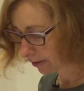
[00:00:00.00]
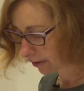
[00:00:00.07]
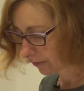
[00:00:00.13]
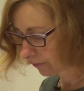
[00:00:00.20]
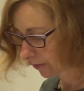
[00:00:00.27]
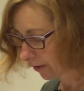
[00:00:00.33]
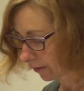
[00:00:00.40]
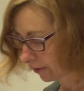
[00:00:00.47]

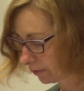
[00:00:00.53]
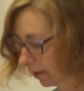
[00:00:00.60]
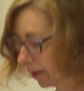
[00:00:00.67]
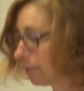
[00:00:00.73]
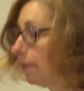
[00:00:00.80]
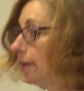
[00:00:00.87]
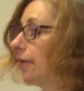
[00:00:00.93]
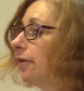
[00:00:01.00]
followed by
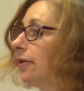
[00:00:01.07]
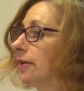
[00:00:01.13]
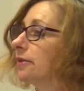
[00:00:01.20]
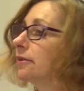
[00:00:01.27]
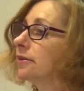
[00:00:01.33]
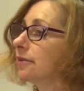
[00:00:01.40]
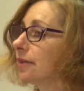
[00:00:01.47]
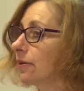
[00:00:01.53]

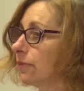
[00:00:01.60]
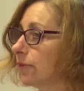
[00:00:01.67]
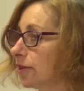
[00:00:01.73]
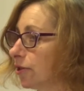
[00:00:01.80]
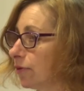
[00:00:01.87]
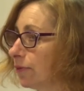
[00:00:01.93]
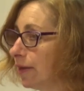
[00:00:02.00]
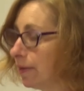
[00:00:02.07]
periods in which
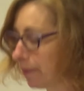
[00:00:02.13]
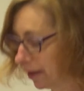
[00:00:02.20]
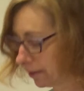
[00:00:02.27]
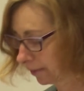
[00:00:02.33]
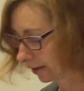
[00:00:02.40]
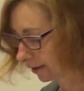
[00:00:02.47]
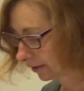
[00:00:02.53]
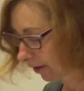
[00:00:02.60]
we may
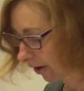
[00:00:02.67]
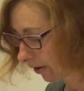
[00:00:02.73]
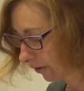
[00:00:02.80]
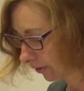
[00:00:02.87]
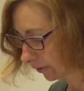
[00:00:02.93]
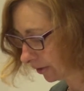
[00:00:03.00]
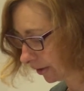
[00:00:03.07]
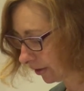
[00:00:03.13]
be
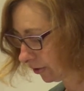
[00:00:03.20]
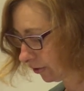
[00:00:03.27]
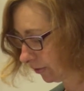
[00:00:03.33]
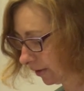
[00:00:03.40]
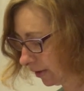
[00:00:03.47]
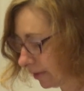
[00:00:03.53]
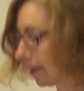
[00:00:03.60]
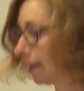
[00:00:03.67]
lulled into a
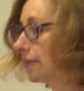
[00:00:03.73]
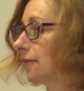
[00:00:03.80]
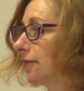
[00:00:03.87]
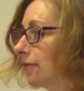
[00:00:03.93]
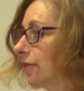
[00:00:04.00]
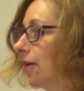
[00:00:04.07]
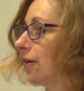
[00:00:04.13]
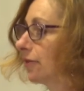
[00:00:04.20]
sense of
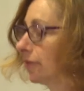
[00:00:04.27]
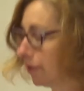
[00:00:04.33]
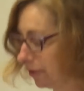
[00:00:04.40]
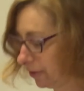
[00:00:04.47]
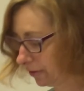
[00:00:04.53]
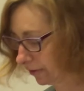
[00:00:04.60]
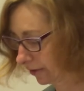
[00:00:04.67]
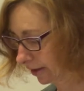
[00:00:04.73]

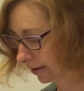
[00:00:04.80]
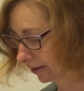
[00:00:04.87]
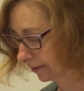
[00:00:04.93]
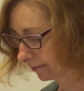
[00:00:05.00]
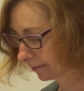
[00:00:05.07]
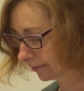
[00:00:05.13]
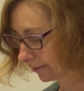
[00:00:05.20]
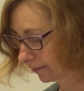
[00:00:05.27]
continuity.
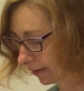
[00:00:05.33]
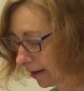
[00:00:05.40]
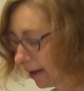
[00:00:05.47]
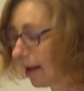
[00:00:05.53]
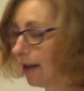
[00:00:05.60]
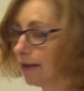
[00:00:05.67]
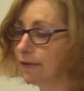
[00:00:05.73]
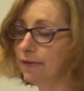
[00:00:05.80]

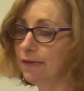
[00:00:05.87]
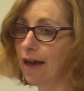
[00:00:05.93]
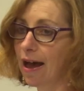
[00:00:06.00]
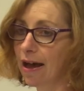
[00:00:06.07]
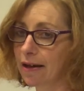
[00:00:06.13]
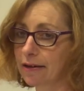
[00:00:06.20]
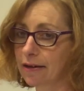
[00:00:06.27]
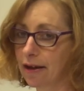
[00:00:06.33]
And
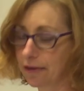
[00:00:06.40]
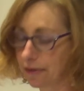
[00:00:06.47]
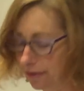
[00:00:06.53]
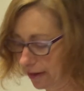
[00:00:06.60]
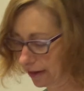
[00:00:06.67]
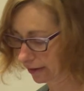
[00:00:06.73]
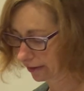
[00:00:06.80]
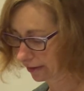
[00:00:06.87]
that, I
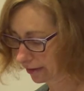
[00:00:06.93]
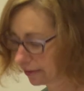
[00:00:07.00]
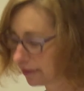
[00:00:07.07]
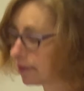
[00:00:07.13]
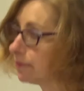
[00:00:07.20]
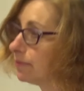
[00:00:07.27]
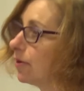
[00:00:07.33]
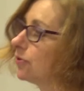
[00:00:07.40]
think, is the
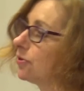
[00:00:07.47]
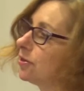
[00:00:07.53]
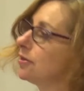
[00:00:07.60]
most